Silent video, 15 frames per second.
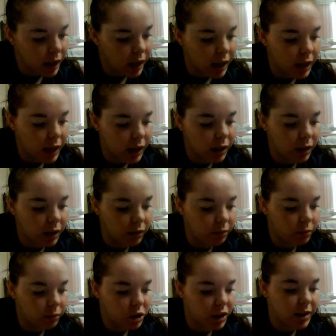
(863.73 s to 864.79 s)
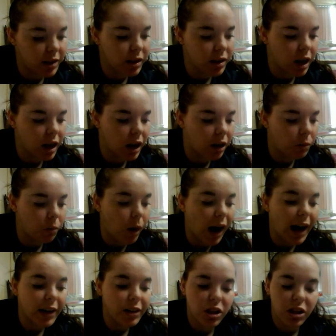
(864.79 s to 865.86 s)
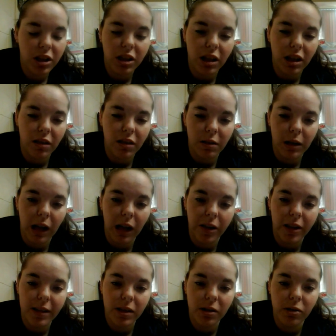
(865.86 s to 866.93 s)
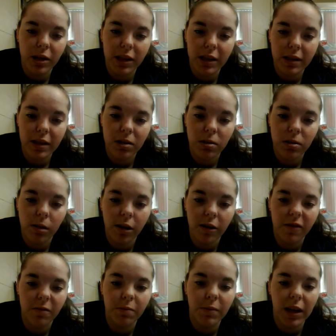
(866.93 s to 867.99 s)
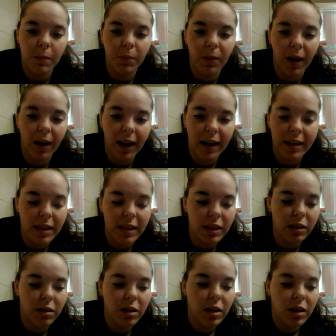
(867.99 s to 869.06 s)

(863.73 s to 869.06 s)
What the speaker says: and just watch other students who have made broadcasting